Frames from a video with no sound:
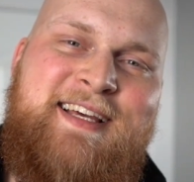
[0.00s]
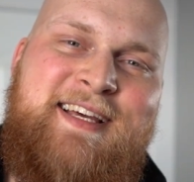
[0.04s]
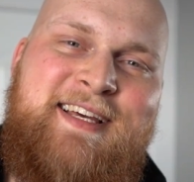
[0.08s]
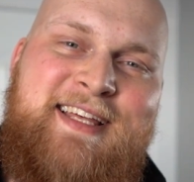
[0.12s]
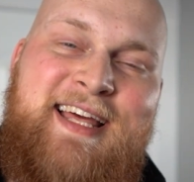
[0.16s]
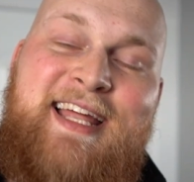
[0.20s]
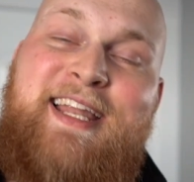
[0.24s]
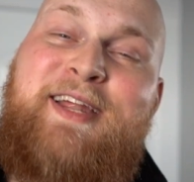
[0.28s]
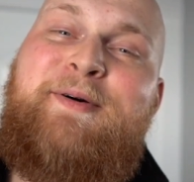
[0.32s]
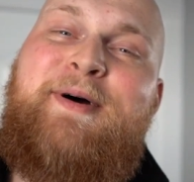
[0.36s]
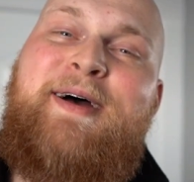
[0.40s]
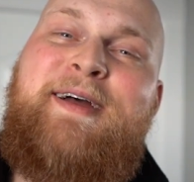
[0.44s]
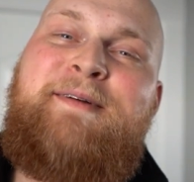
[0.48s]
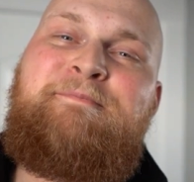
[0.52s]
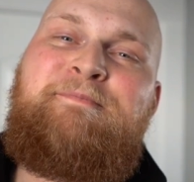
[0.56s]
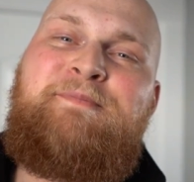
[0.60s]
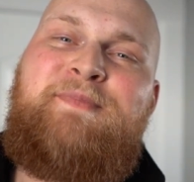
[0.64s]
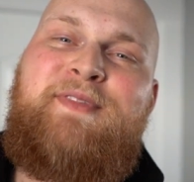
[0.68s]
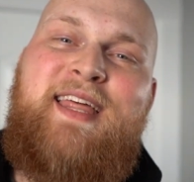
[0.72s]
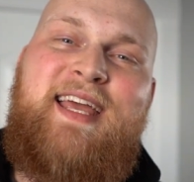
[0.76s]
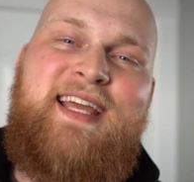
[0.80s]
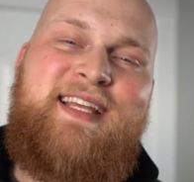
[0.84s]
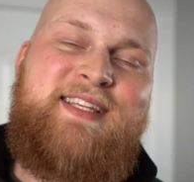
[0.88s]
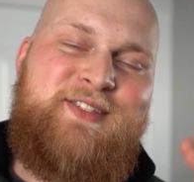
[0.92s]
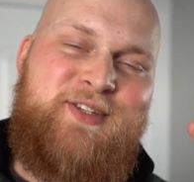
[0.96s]
Anyway,
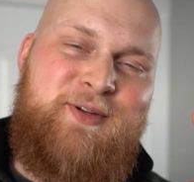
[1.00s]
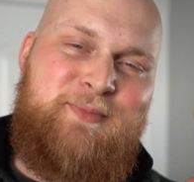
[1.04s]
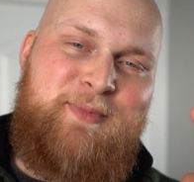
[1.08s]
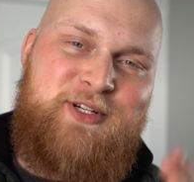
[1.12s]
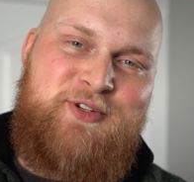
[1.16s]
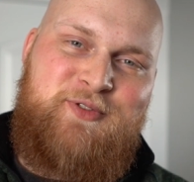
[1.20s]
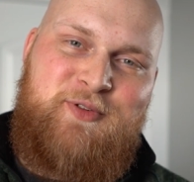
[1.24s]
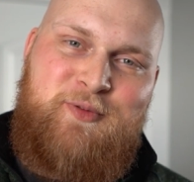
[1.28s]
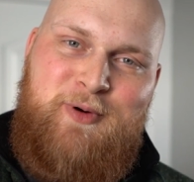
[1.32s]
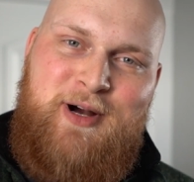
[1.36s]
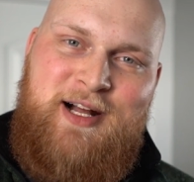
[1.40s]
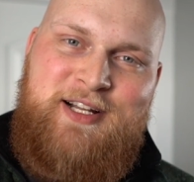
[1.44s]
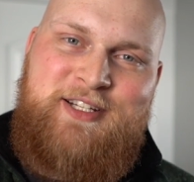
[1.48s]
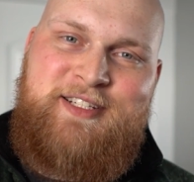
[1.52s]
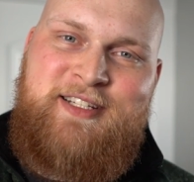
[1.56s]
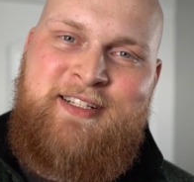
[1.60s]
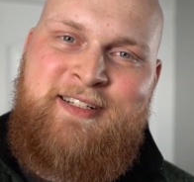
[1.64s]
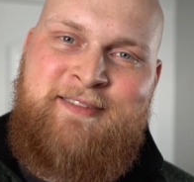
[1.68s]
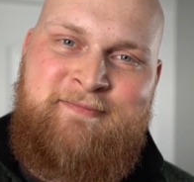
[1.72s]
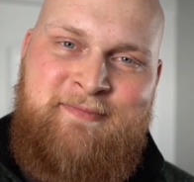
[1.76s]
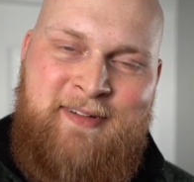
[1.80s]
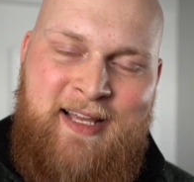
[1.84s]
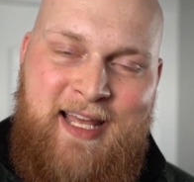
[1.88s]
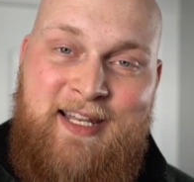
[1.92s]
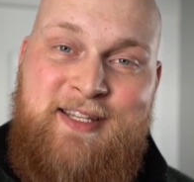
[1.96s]
thanks so much for
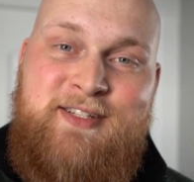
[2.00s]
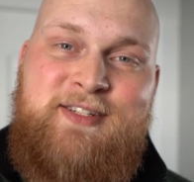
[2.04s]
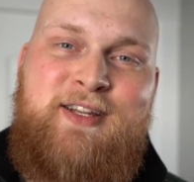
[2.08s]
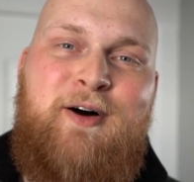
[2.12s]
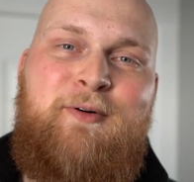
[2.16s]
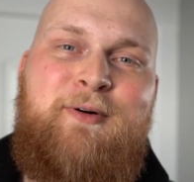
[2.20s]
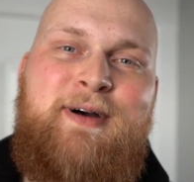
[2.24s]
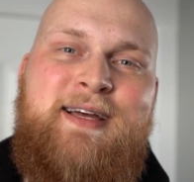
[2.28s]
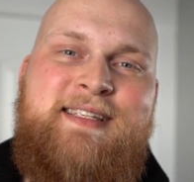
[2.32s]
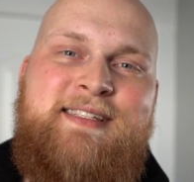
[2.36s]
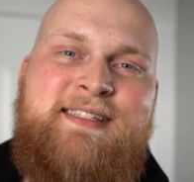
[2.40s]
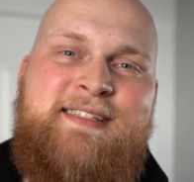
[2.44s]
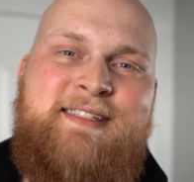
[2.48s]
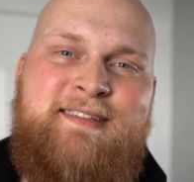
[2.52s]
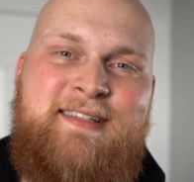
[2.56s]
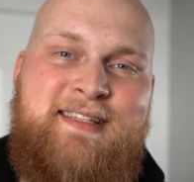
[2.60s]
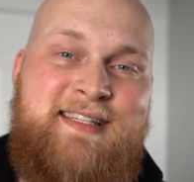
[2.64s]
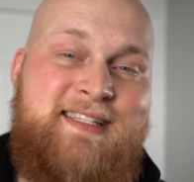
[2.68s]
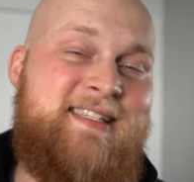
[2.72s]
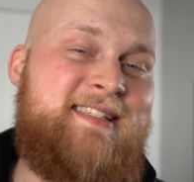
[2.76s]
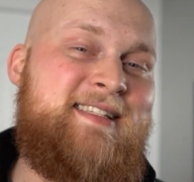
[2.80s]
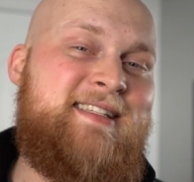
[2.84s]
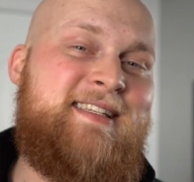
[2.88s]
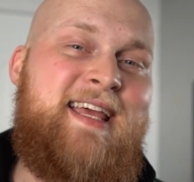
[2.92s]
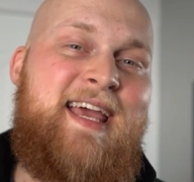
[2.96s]
watching. And as always,
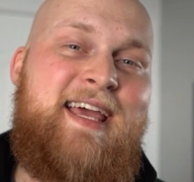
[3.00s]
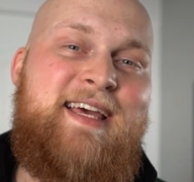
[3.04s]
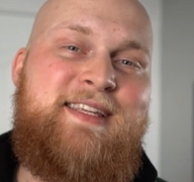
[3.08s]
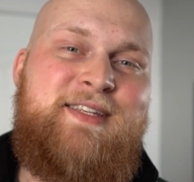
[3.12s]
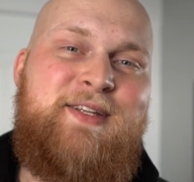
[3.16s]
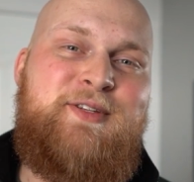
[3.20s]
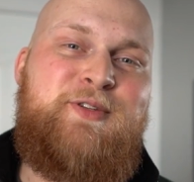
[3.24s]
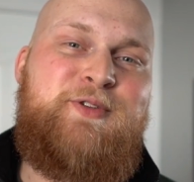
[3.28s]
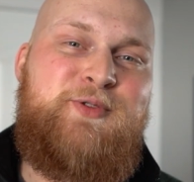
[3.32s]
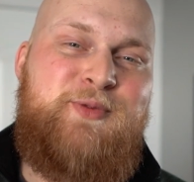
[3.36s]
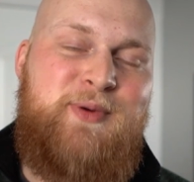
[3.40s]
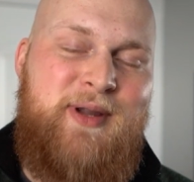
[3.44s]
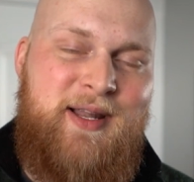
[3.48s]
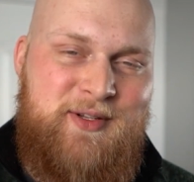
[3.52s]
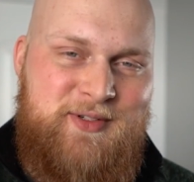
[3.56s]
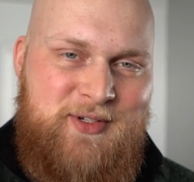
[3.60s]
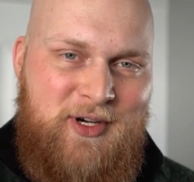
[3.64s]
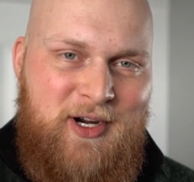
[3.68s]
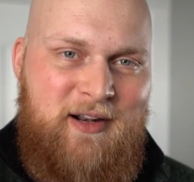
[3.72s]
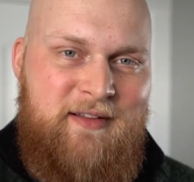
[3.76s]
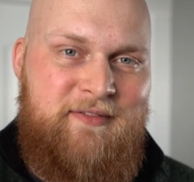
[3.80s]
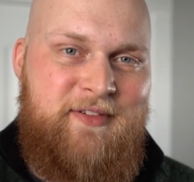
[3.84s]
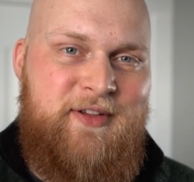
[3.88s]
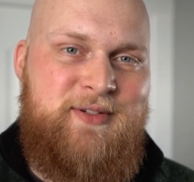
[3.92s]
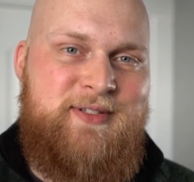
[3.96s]
this is KSL News Radio's
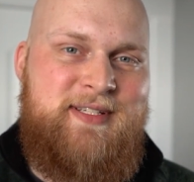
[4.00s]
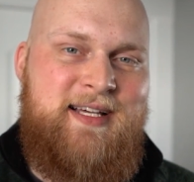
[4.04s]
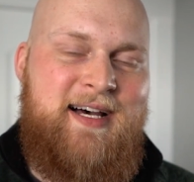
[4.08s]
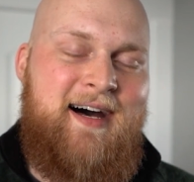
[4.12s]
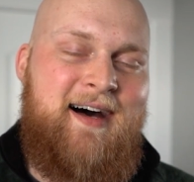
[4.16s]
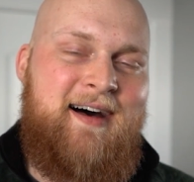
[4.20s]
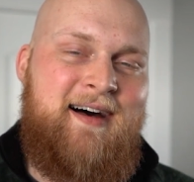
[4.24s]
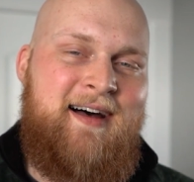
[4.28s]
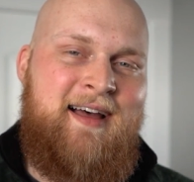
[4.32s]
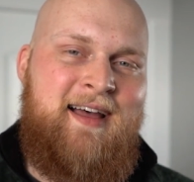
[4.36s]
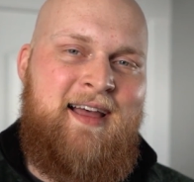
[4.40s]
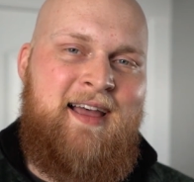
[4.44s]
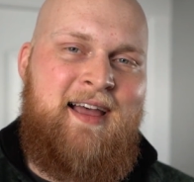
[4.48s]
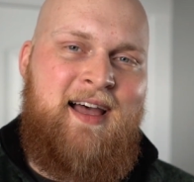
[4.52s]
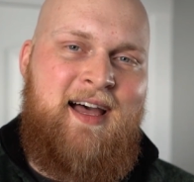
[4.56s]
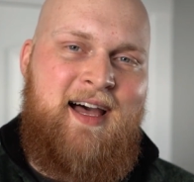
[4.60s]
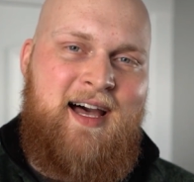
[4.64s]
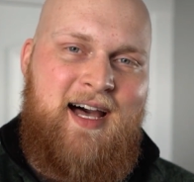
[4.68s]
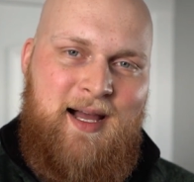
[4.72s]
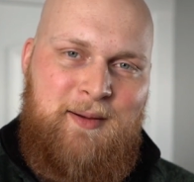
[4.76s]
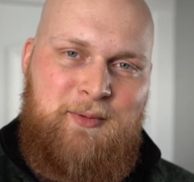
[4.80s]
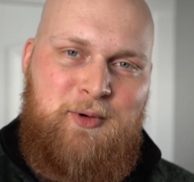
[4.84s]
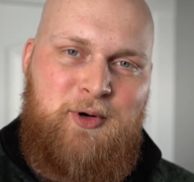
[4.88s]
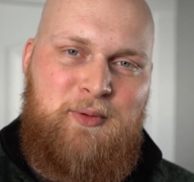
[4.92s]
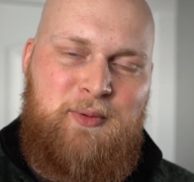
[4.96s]
Heart of Utah.
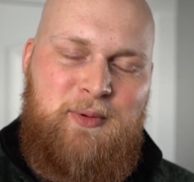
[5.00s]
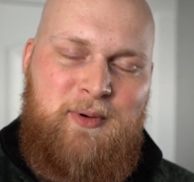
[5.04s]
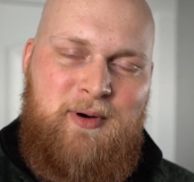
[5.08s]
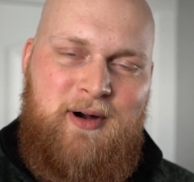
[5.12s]
I'm Colby